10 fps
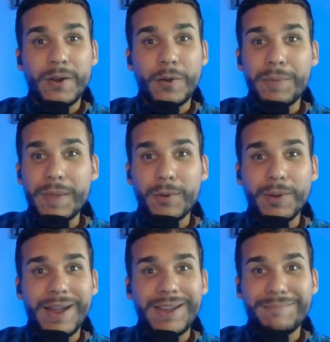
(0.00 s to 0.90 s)
people
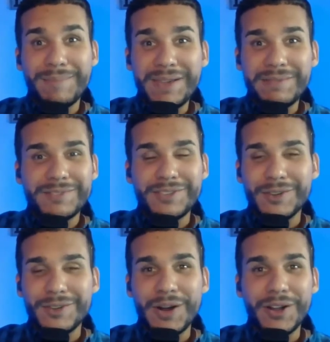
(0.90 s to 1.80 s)
like me,
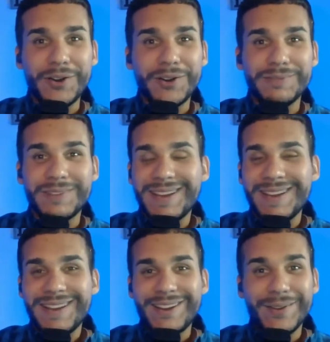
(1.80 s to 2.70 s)
it's regular
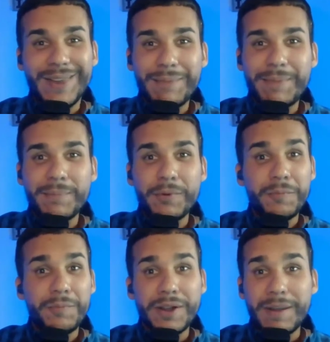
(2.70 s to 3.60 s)
lay people,
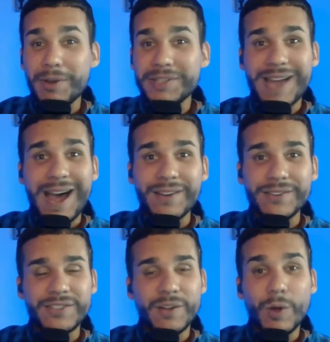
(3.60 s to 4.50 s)
but among
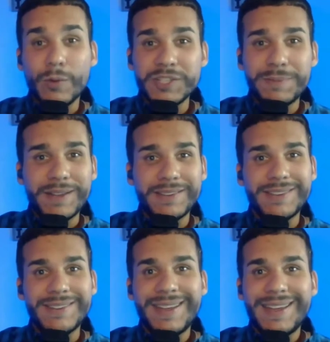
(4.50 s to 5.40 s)
scholars. They're well respected.